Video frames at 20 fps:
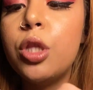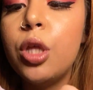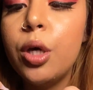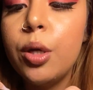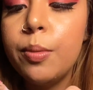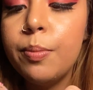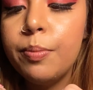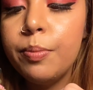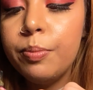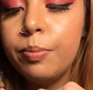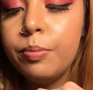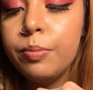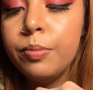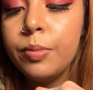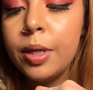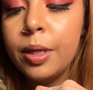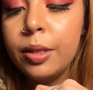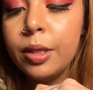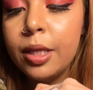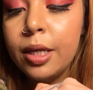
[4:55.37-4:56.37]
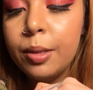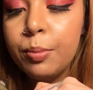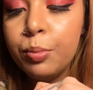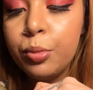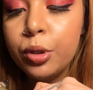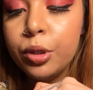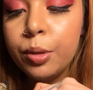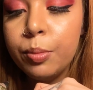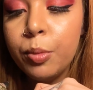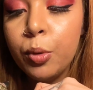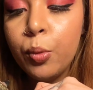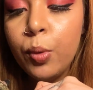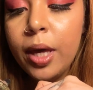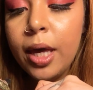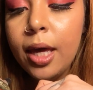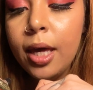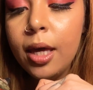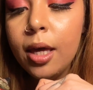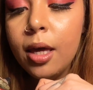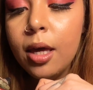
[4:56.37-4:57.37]
them and then put them
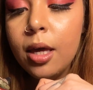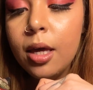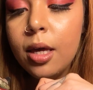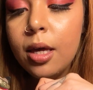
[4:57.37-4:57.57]
away